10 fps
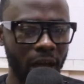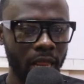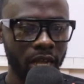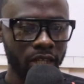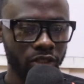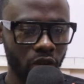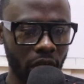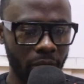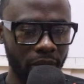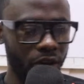So let me
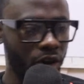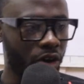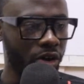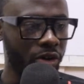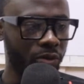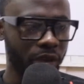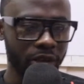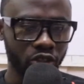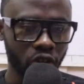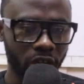know when you
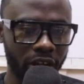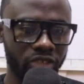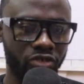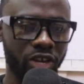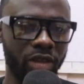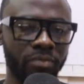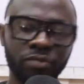join the stream,